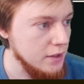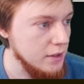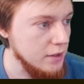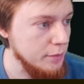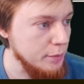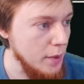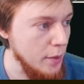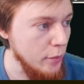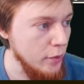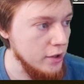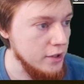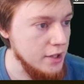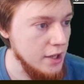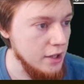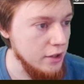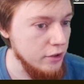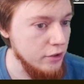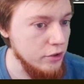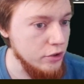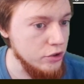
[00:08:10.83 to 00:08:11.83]
Memory
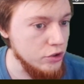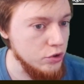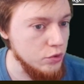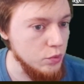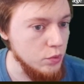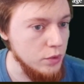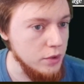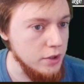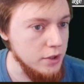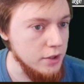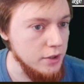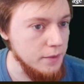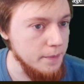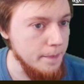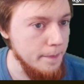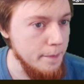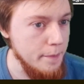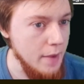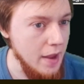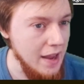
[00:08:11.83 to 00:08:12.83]
Deluge would
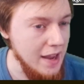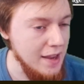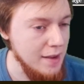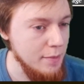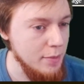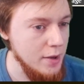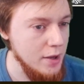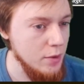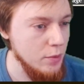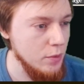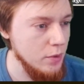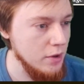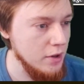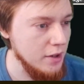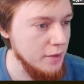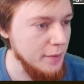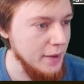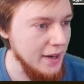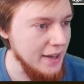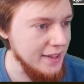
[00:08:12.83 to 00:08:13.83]
maybe
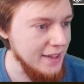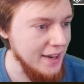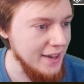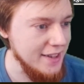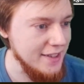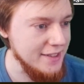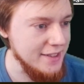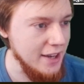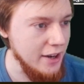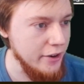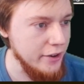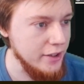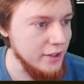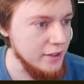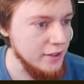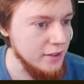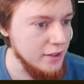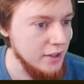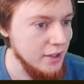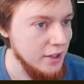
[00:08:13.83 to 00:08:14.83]
work, but I kind of doubt
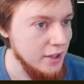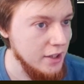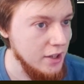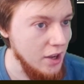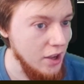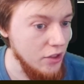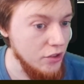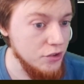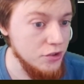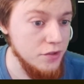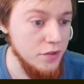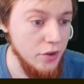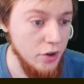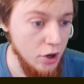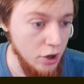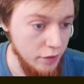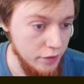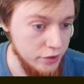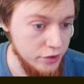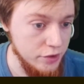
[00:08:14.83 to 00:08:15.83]
it. If the Sphere
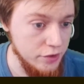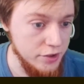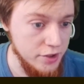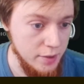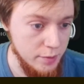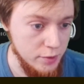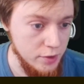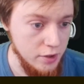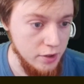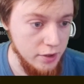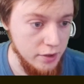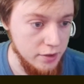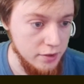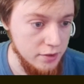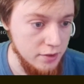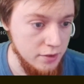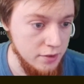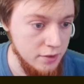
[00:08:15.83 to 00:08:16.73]
Harvester seems good.